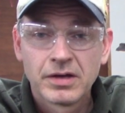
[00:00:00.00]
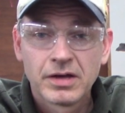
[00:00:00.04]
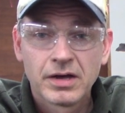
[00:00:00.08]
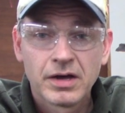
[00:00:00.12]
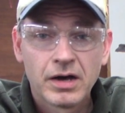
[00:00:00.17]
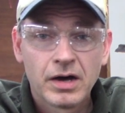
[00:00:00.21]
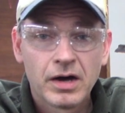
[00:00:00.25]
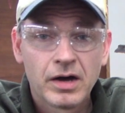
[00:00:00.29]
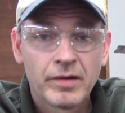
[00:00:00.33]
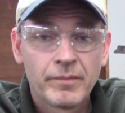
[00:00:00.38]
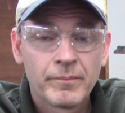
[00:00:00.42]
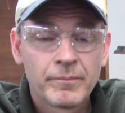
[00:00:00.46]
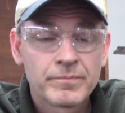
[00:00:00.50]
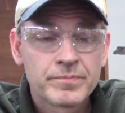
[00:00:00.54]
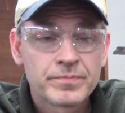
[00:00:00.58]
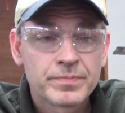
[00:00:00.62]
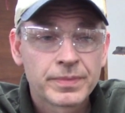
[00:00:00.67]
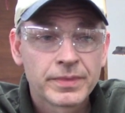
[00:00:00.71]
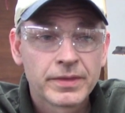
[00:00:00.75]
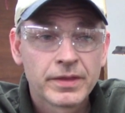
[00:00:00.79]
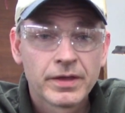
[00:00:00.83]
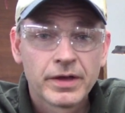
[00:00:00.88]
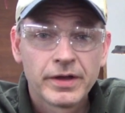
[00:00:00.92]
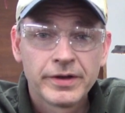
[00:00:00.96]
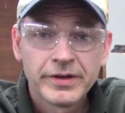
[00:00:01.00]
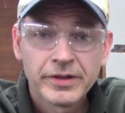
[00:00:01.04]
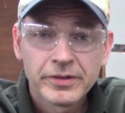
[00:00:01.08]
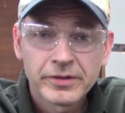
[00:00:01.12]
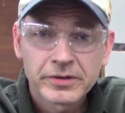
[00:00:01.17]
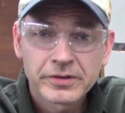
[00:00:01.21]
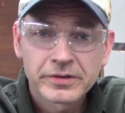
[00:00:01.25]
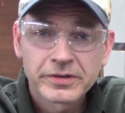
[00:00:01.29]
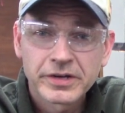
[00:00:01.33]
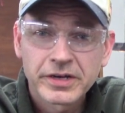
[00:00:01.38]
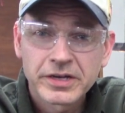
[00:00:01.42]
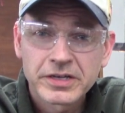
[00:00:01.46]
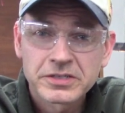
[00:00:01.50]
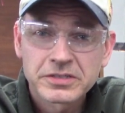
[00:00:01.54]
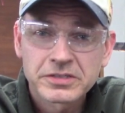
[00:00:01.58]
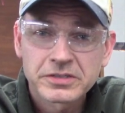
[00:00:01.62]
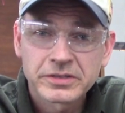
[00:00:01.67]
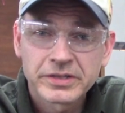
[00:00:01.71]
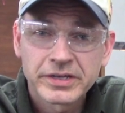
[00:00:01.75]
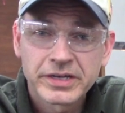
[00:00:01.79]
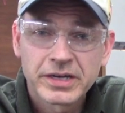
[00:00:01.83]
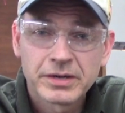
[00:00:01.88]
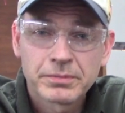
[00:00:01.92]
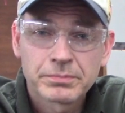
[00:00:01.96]
Another nice
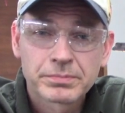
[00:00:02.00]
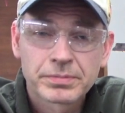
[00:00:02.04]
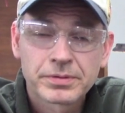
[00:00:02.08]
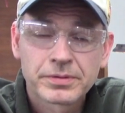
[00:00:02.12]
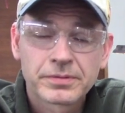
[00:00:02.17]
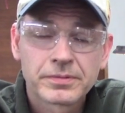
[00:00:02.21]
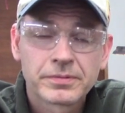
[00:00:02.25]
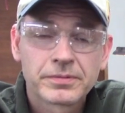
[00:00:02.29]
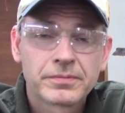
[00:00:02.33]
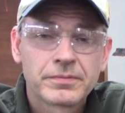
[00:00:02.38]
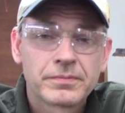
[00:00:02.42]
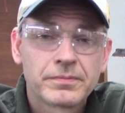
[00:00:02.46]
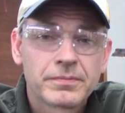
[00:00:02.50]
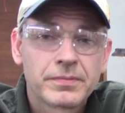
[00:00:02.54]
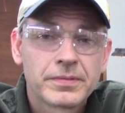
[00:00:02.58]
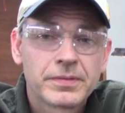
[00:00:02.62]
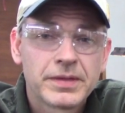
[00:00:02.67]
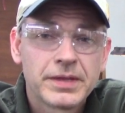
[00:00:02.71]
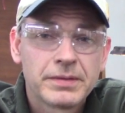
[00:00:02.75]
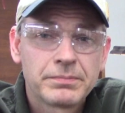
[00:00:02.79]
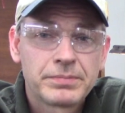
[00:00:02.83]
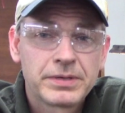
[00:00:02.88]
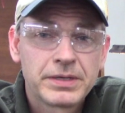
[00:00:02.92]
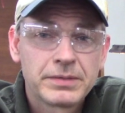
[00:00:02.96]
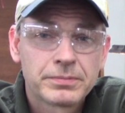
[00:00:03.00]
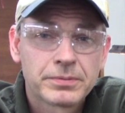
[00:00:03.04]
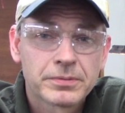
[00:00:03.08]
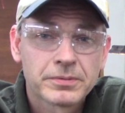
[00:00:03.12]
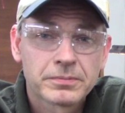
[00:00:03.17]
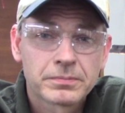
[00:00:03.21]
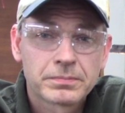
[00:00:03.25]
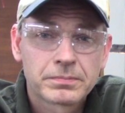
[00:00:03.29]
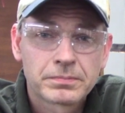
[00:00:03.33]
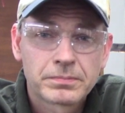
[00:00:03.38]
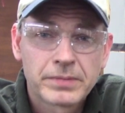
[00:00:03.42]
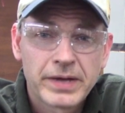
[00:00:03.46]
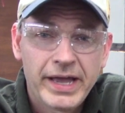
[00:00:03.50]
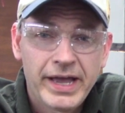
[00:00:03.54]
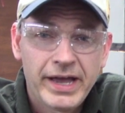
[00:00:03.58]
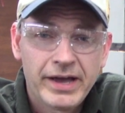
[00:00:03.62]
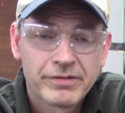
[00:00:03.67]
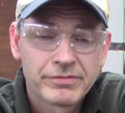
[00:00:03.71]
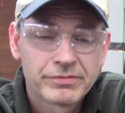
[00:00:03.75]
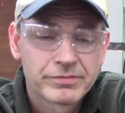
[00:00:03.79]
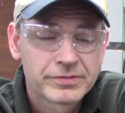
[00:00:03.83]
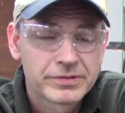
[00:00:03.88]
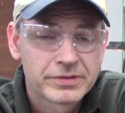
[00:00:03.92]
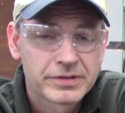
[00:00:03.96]
lamp that people
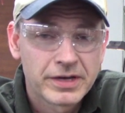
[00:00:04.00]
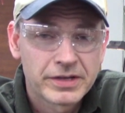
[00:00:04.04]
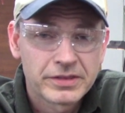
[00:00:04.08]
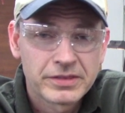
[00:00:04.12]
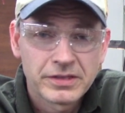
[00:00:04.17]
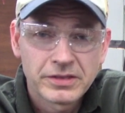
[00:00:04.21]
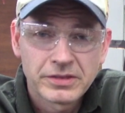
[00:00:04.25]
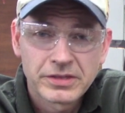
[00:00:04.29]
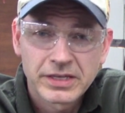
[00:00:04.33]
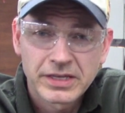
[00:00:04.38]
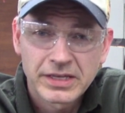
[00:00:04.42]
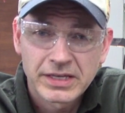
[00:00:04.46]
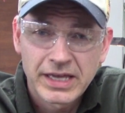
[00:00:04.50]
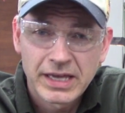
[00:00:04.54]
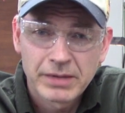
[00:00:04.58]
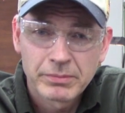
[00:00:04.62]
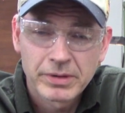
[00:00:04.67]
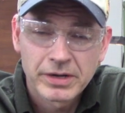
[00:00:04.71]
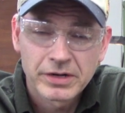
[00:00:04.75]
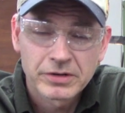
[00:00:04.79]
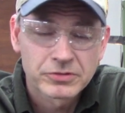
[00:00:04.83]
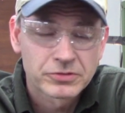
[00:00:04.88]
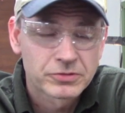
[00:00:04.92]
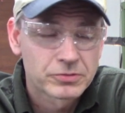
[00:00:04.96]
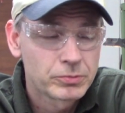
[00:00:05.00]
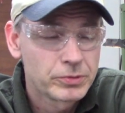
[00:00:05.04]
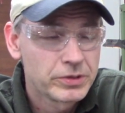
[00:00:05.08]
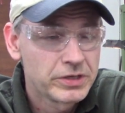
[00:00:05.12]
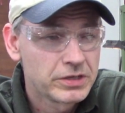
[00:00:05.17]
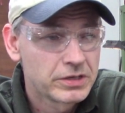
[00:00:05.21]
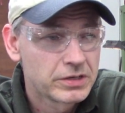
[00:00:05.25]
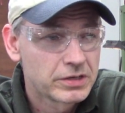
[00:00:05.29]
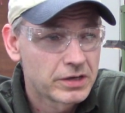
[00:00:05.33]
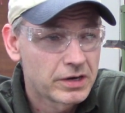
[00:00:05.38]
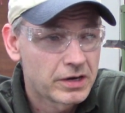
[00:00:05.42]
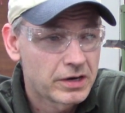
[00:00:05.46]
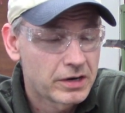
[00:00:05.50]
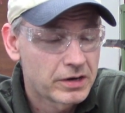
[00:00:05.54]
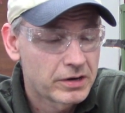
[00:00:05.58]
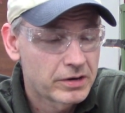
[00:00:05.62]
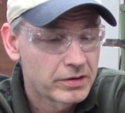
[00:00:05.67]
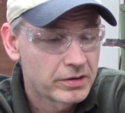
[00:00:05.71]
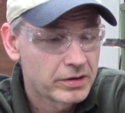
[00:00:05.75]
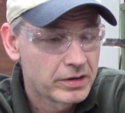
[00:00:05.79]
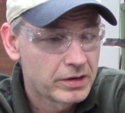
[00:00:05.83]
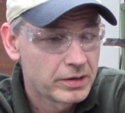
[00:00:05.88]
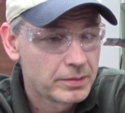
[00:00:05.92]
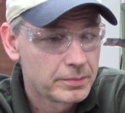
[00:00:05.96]
have, I think they came out of Sweden,
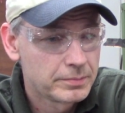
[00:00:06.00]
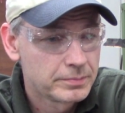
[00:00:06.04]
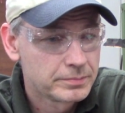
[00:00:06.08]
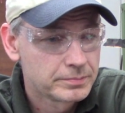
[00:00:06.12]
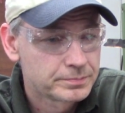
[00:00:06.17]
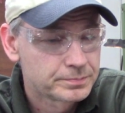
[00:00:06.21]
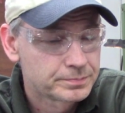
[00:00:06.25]
are